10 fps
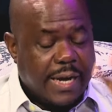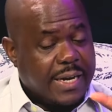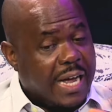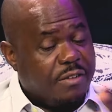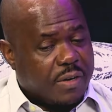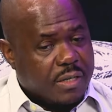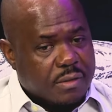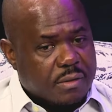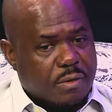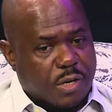an
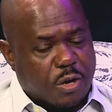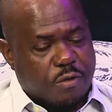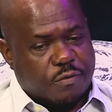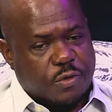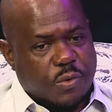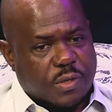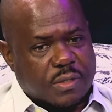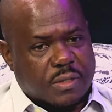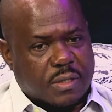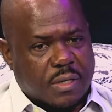advice on our
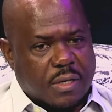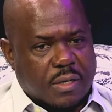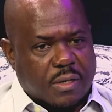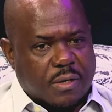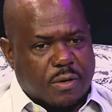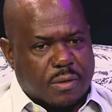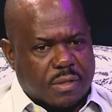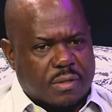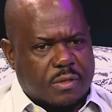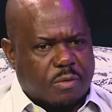viewers
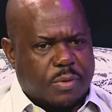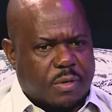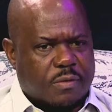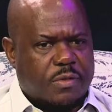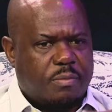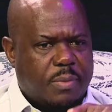on this topic of